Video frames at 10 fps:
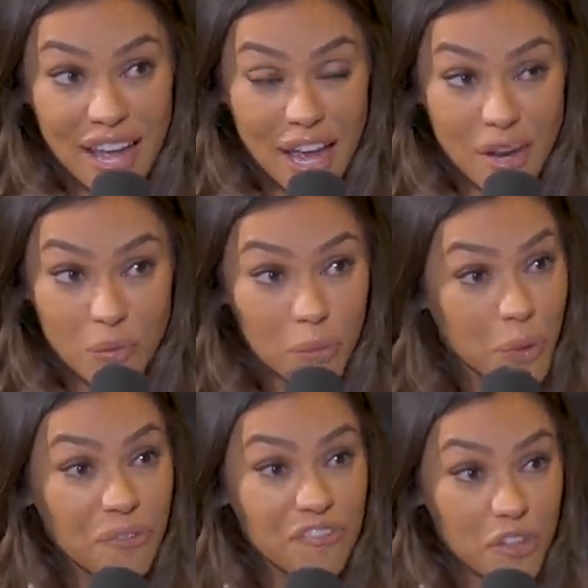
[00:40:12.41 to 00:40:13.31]
And when
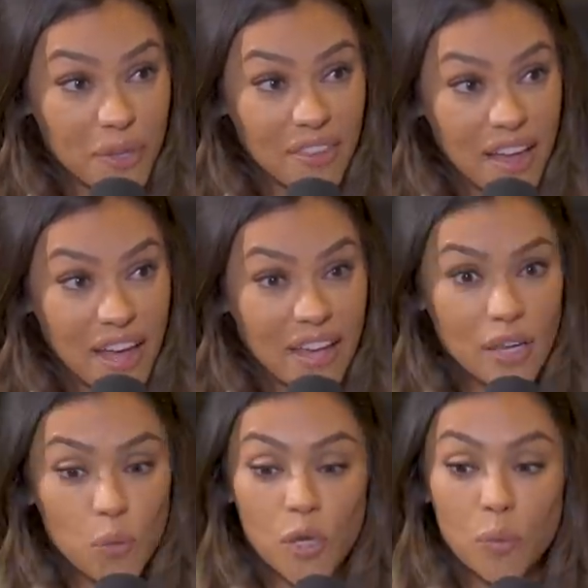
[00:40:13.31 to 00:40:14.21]
we were filming that,
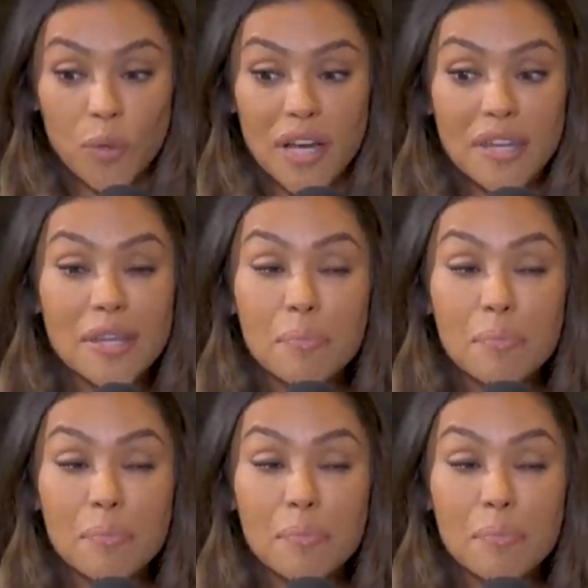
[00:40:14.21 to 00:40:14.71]
we were in